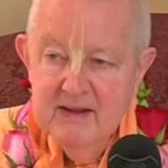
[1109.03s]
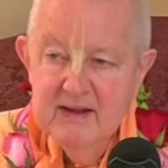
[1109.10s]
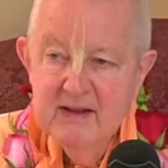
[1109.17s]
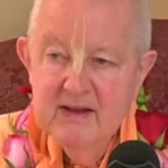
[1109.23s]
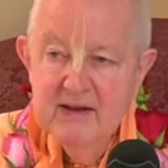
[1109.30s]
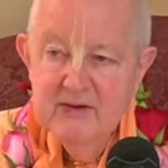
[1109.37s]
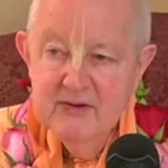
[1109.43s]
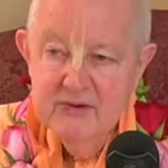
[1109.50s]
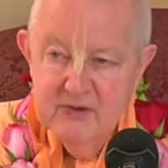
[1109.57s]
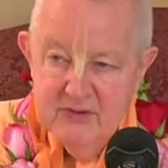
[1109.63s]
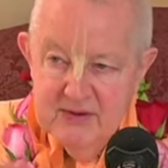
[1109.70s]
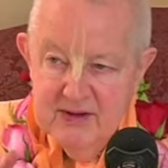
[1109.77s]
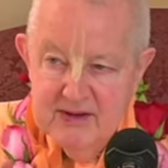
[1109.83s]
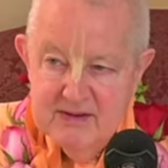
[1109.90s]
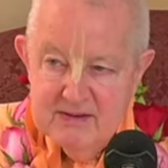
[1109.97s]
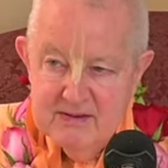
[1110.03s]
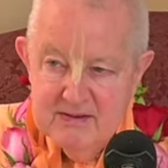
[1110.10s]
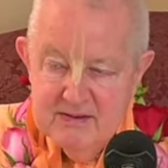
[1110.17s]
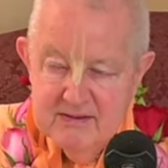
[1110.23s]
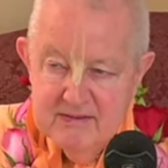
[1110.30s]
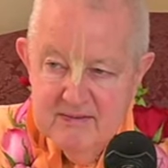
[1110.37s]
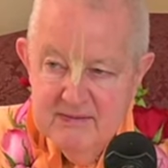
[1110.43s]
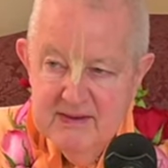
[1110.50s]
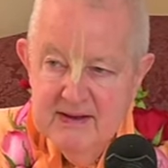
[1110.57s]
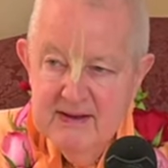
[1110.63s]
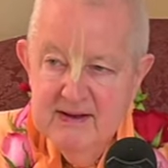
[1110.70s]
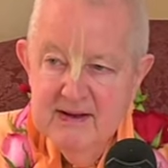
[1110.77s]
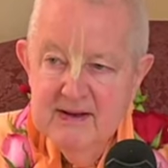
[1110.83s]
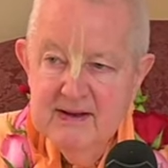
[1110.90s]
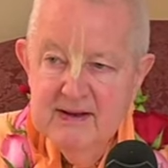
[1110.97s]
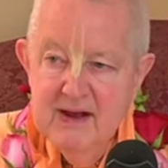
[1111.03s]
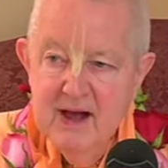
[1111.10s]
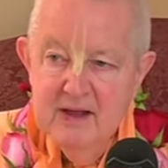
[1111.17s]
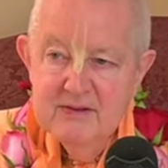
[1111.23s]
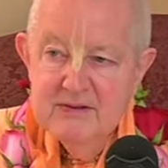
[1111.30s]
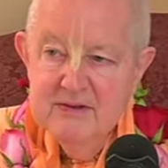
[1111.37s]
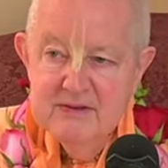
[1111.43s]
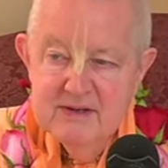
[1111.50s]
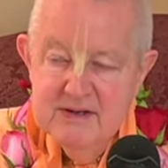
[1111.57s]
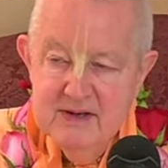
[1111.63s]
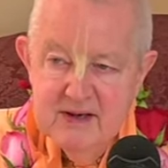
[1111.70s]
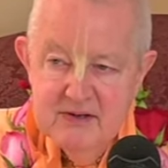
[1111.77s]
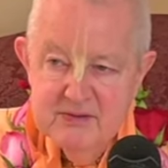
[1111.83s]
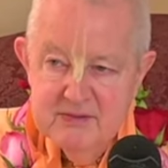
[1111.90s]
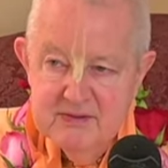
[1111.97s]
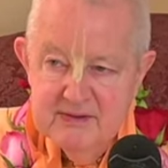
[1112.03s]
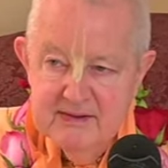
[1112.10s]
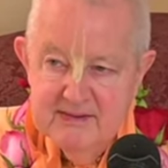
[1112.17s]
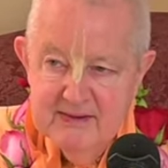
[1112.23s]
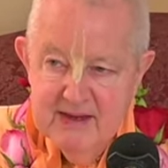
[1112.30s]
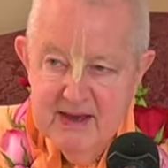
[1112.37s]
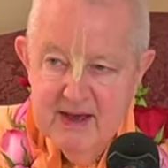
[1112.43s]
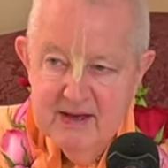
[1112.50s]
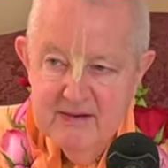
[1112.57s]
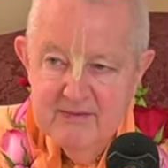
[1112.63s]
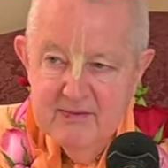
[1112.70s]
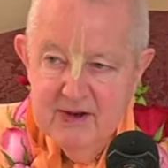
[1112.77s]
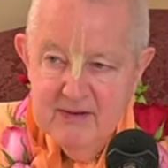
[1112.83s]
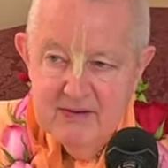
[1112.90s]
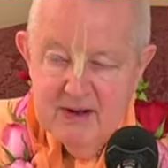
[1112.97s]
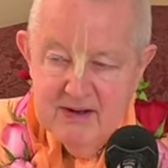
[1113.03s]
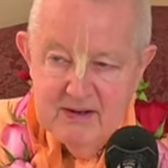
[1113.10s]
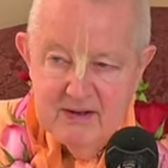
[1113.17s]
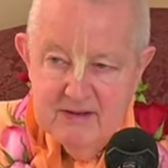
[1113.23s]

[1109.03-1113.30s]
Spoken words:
two things. Knowledge and detachment, jnanam vairagya,